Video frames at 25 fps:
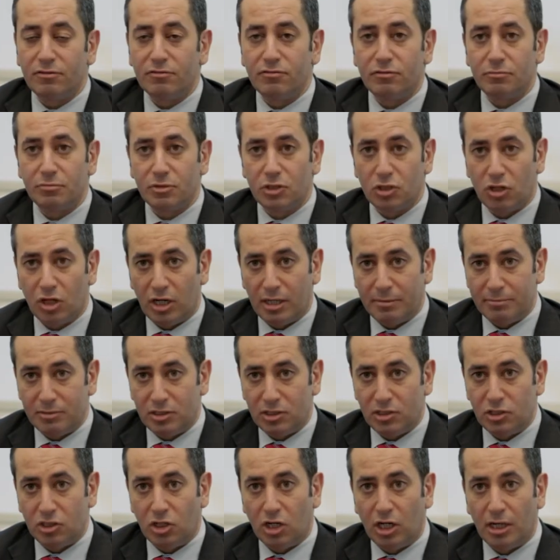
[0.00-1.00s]
from time to
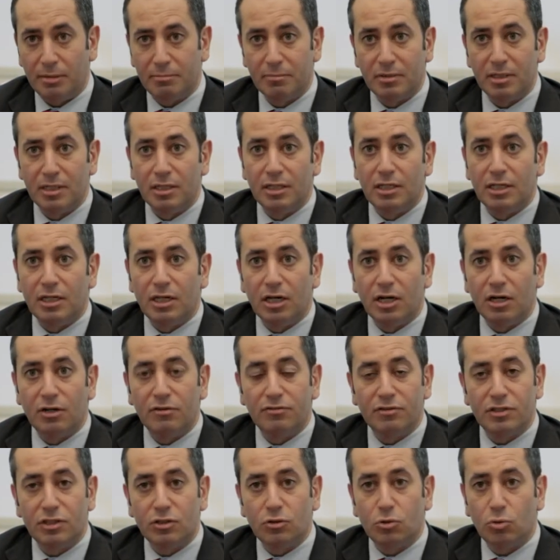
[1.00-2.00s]
time
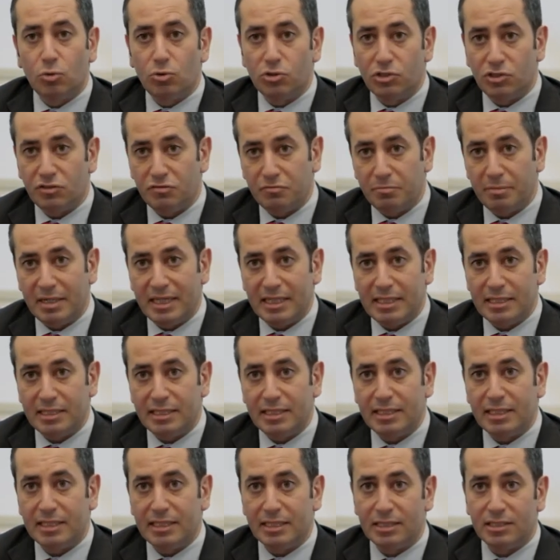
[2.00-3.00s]
over the course of many
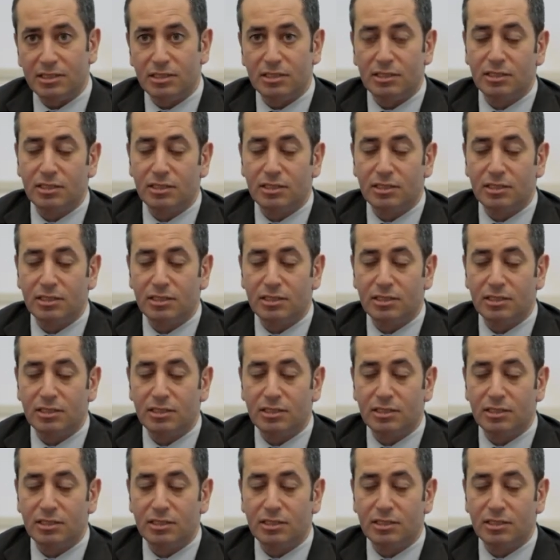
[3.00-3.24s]
years.